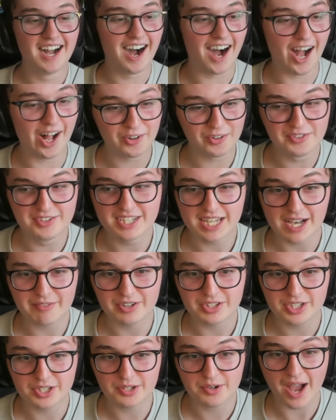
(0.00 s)
I'll
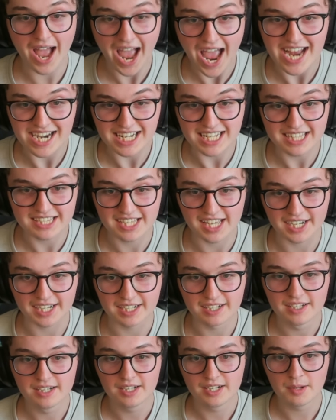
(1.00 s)
never do anything
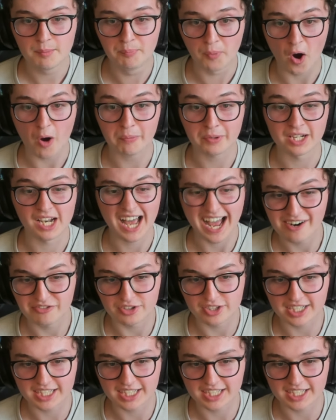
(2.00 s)
popular ever